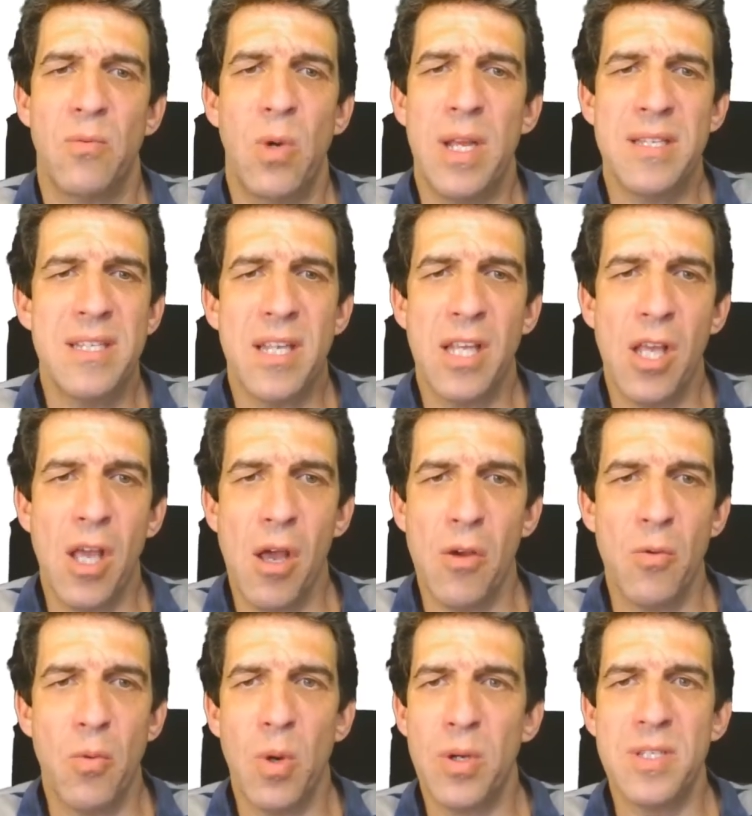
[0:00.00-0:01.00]
Where does it
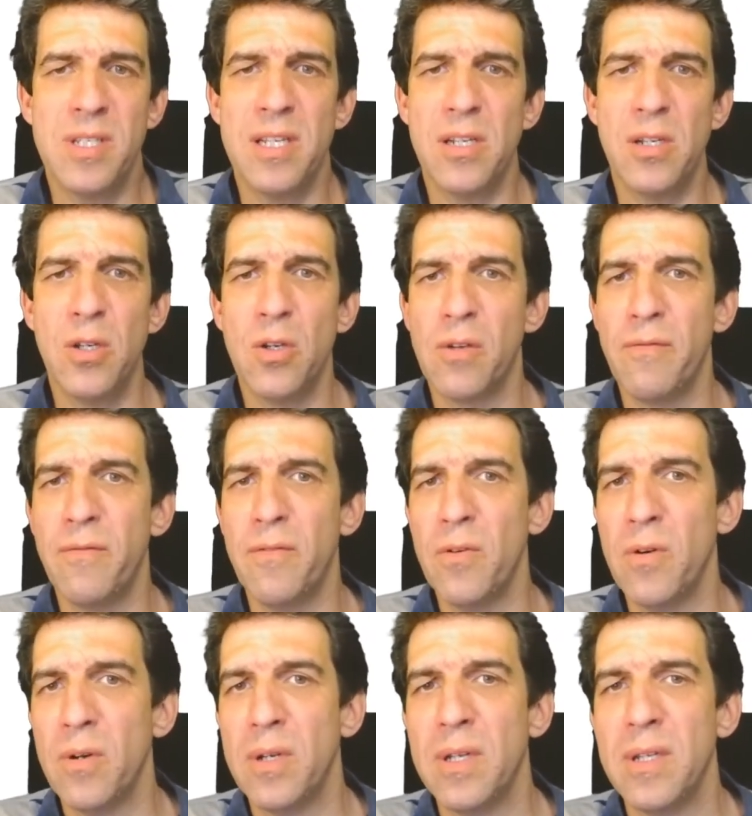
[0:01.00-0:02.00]
go? What does it look
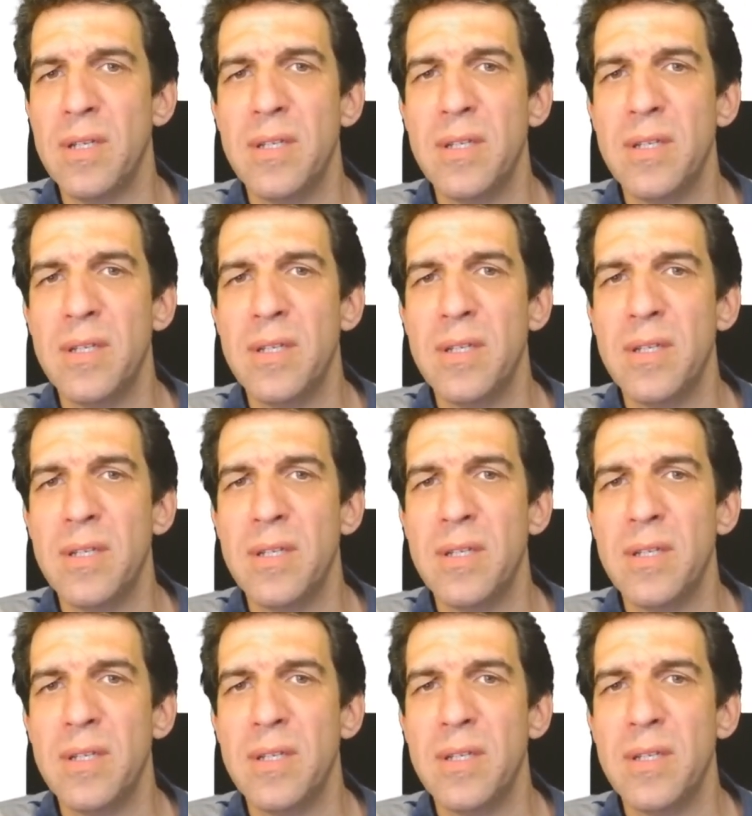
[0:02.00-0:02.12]
for?